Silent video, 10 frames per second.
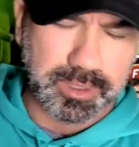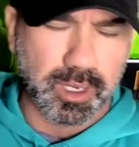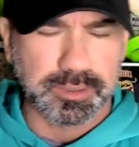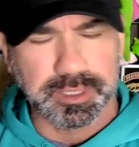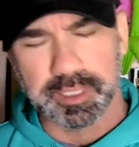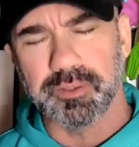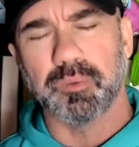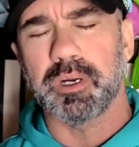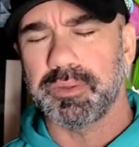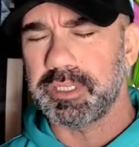lost to either
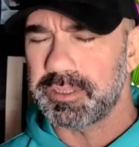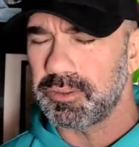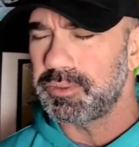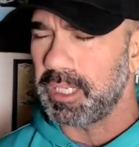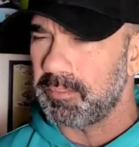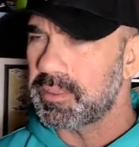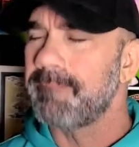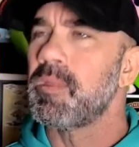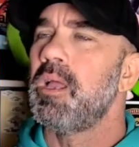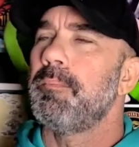one of these two teams.
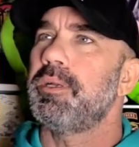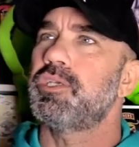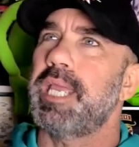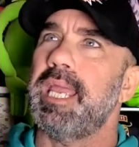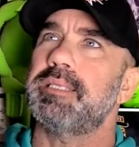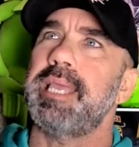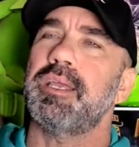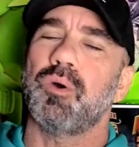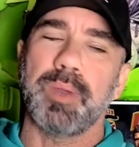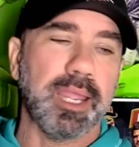But you can't
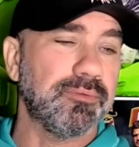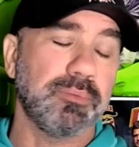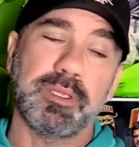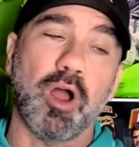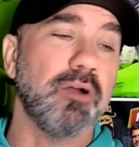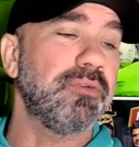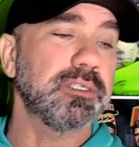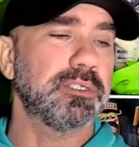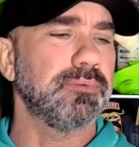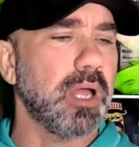take away from the
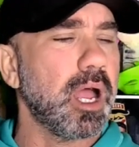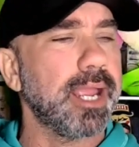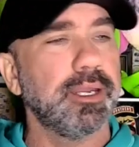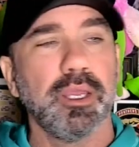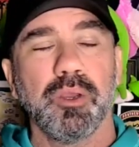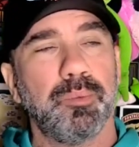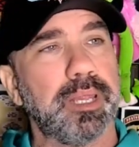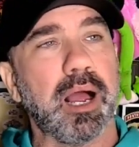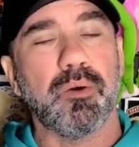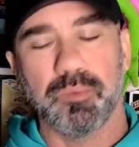offensive line
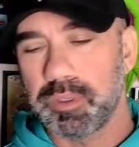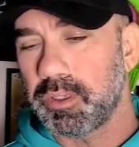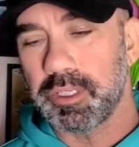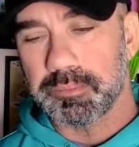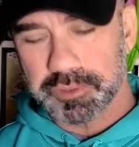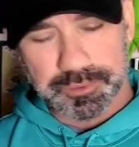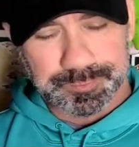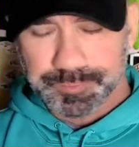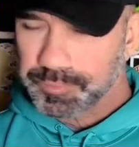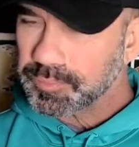without Williams
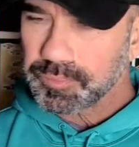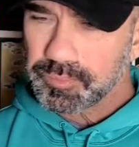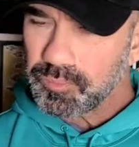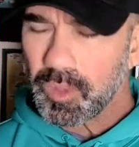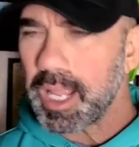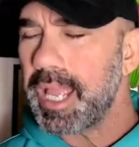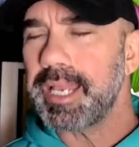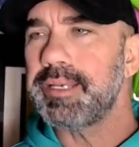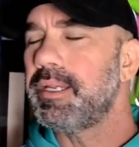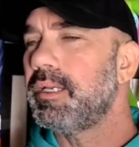
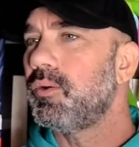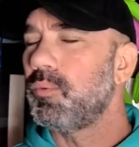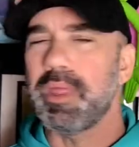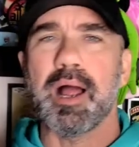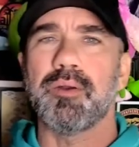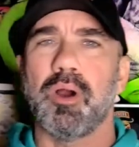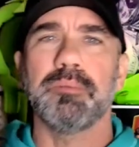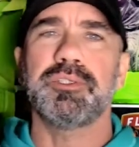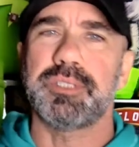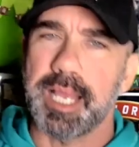and without
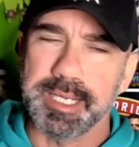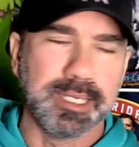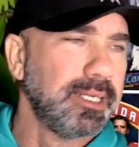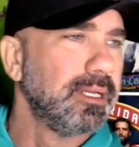Armstead